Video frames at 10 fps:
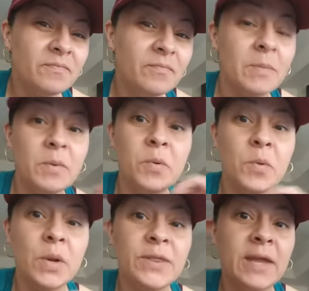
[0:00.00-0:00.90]
Maybe we
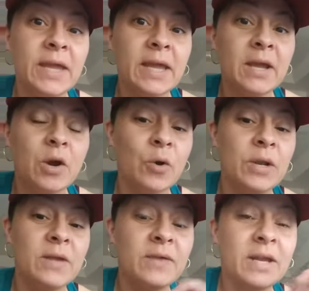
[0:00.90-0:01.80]
were thinking or
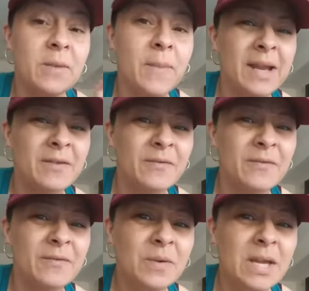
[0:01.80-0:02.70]
living in a mind of
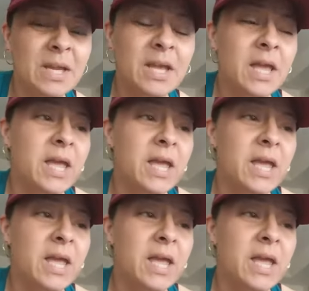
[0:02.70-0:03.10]
victory,